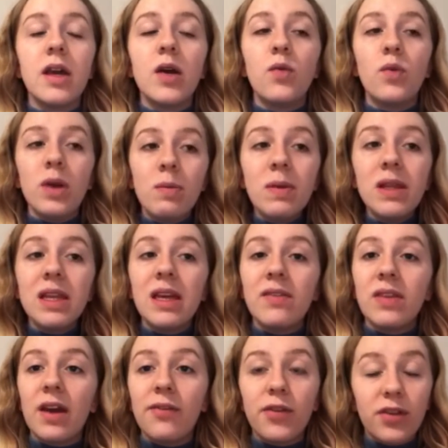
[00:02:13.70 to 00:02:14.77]
We believe
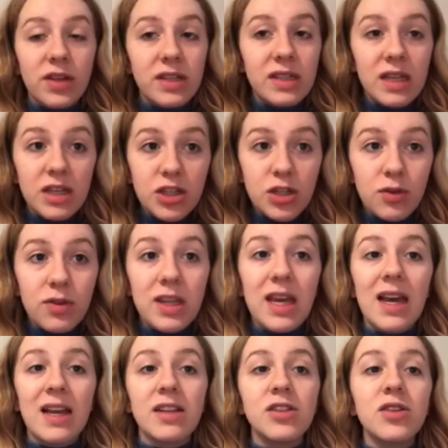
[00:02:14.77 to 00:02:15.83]
that for this issue, the
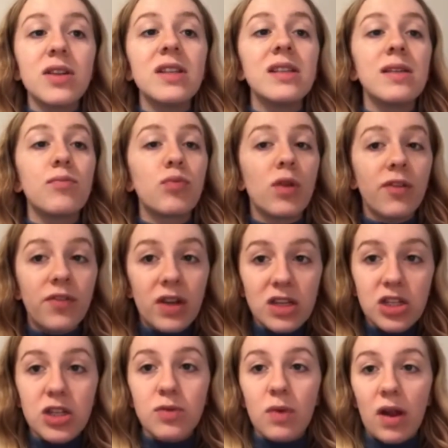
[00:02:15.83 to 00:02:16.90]
answer is in
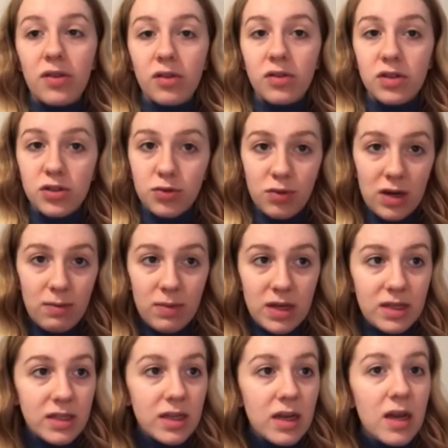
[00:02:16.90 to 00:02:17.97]
prevention rather than
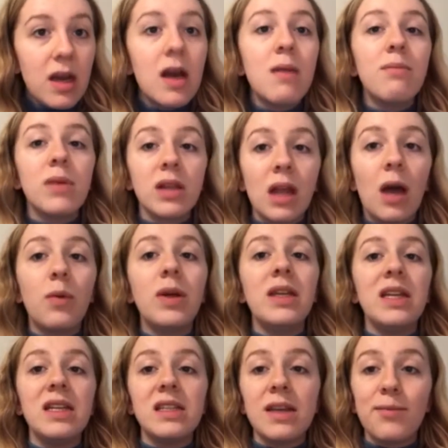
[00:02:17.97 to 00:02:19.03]
treatment. Malawi
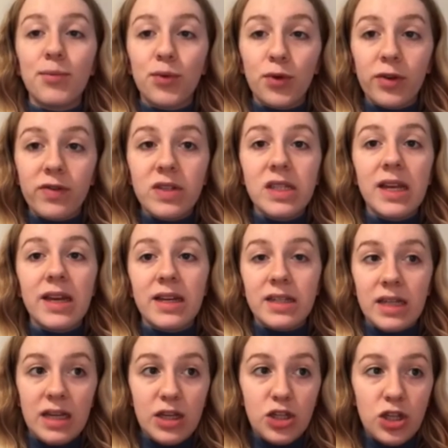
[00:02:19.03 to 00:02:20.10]
needs improved
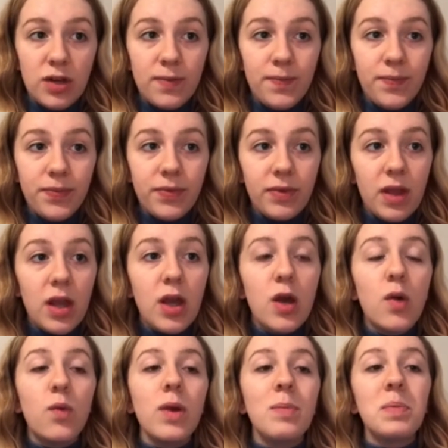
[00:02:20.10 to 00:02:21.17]
sanitation.
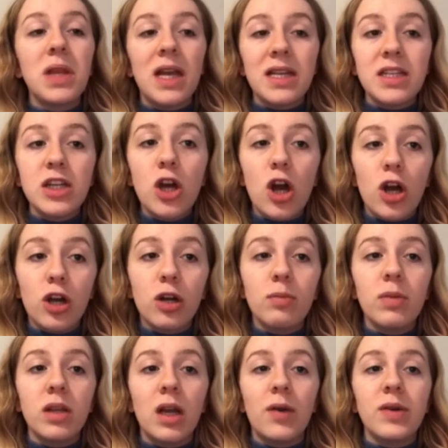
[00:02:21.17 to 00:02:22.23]
We plan to conquer
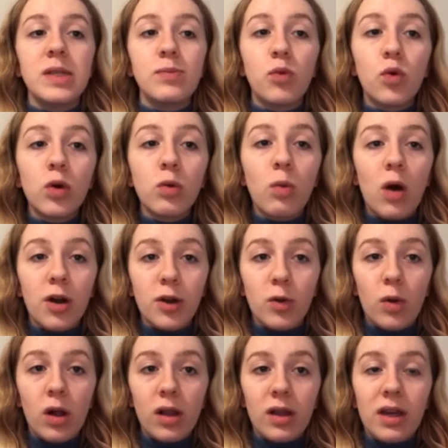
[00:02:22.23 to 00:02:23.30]
Malawi's poor water
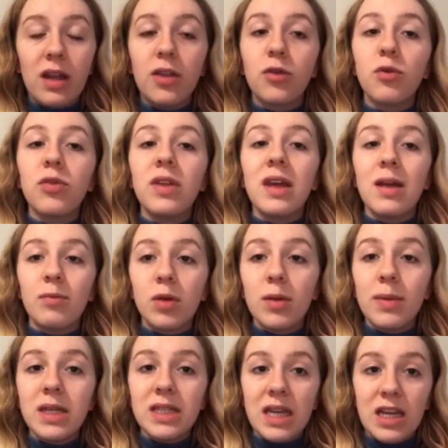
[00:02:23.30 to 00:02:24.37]
quality through the
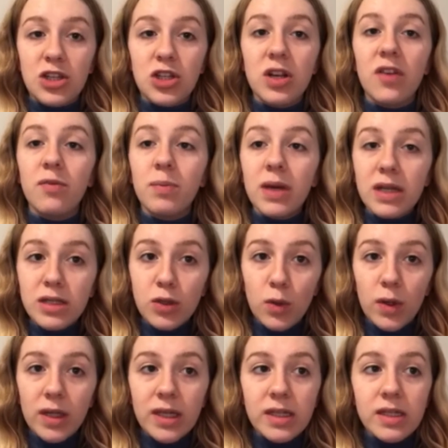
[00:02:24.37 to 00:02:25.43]
implementation of pit
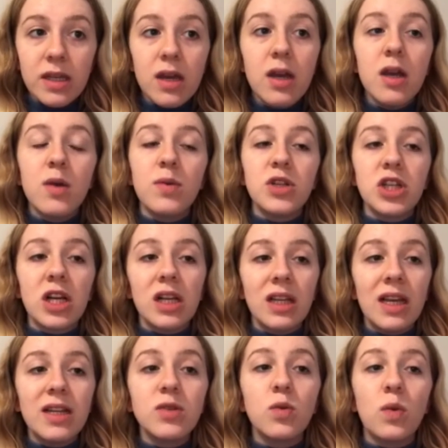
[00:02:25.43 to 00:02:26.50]
toilets, which
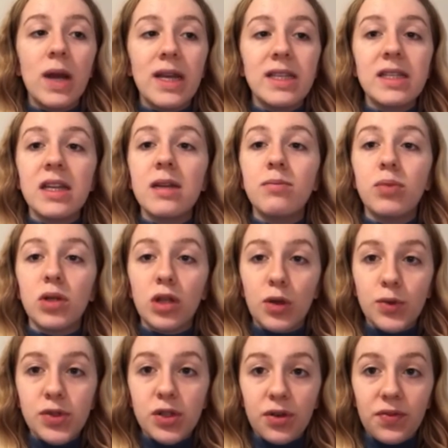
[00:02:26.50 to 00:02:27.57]
collect waste in
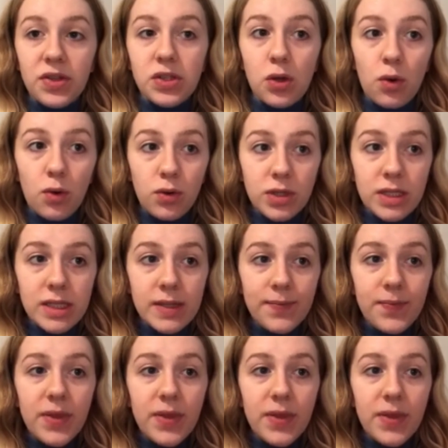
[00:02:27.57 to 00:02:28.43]
below-surface holes.